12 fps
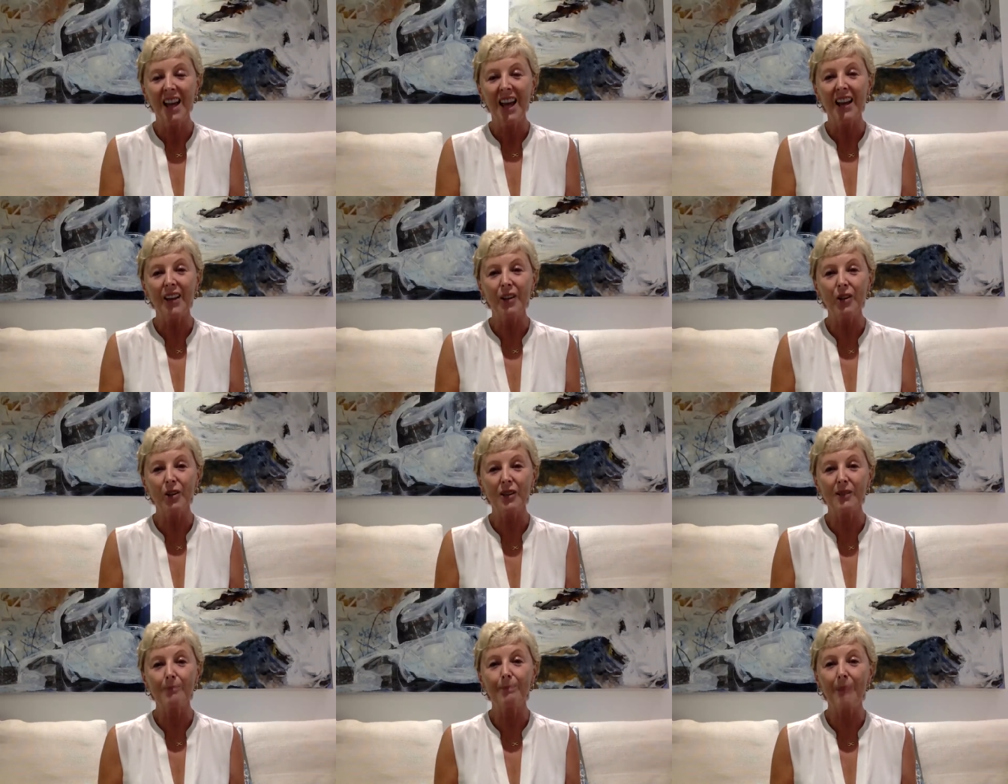and
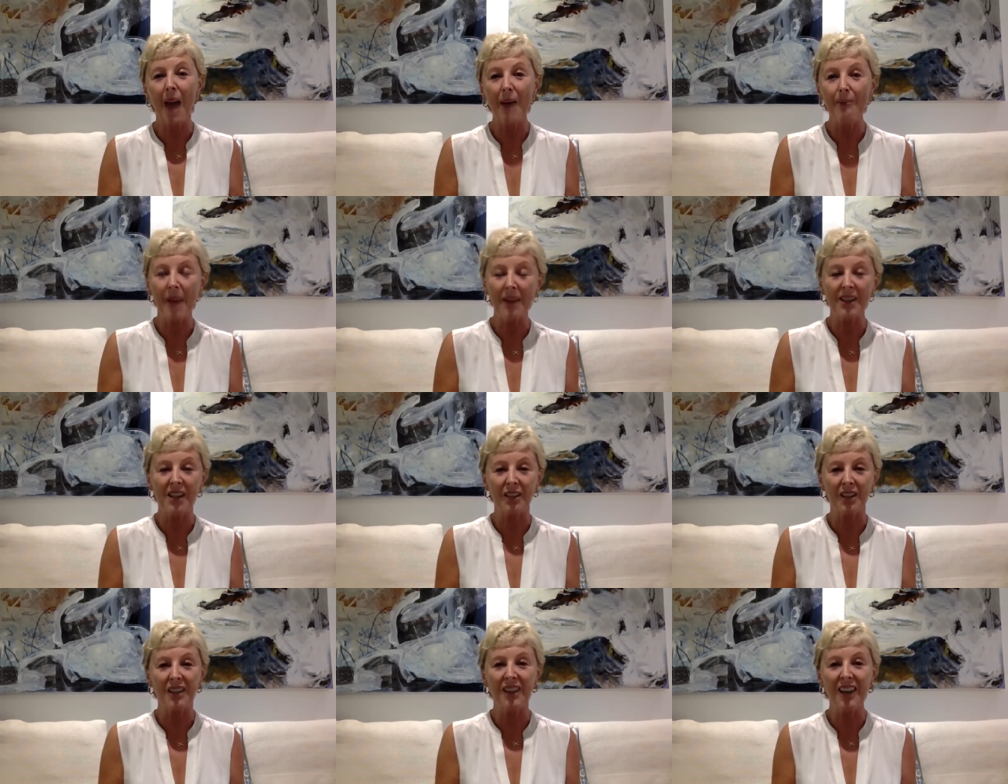cause bad
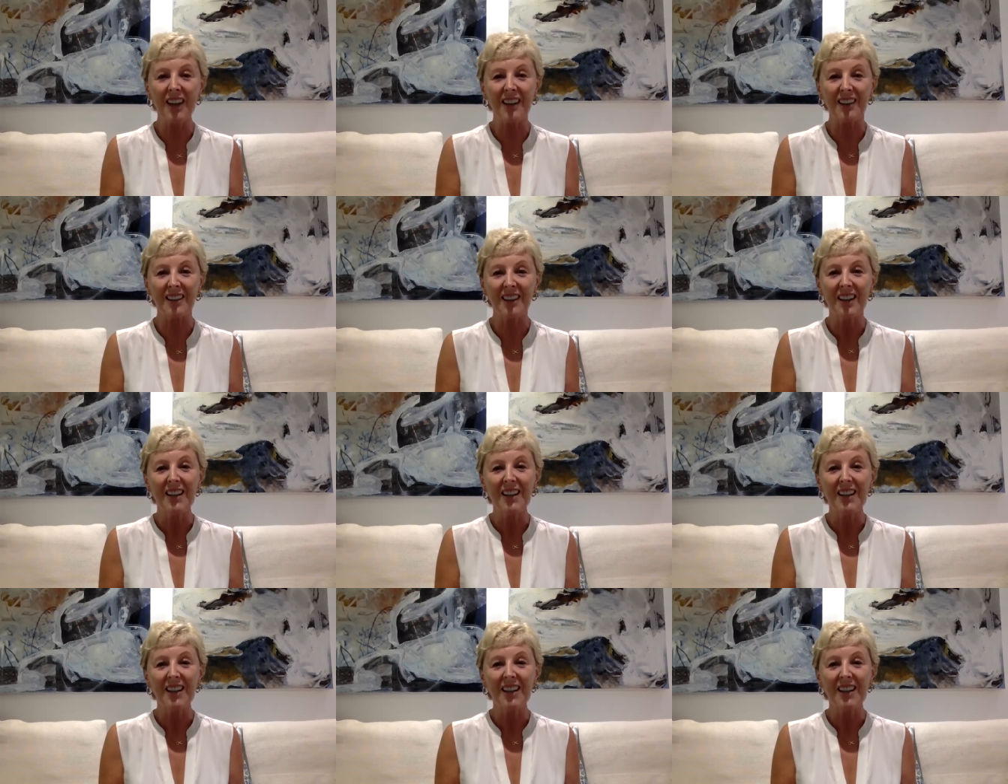bacteria there.